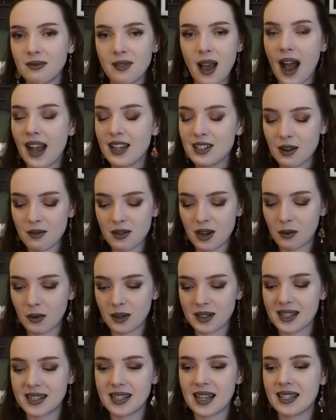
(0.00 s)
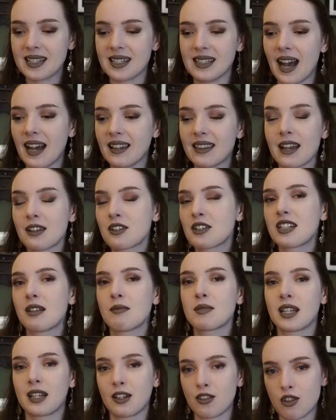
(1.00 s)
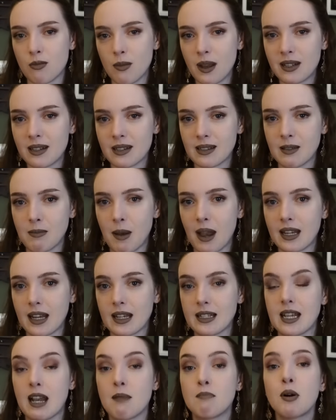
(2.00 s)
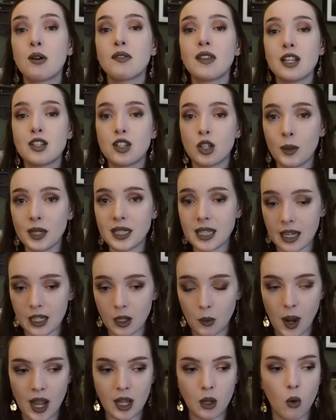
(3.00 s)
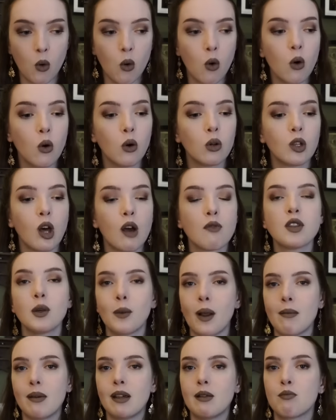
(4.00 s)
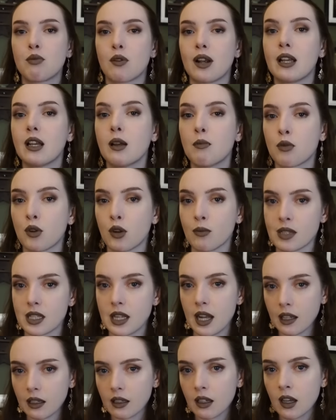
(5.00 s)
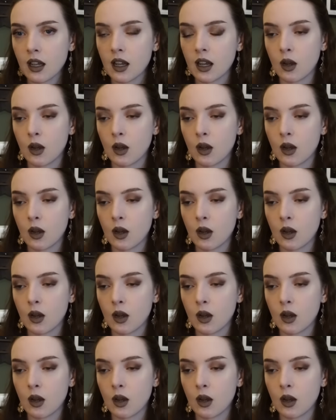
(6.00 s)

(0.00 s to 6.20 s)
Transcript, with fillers: I don't know what to say to that. That just seems like a tremendously bad idea, but they do it anyway. All of the women bring a broomstick.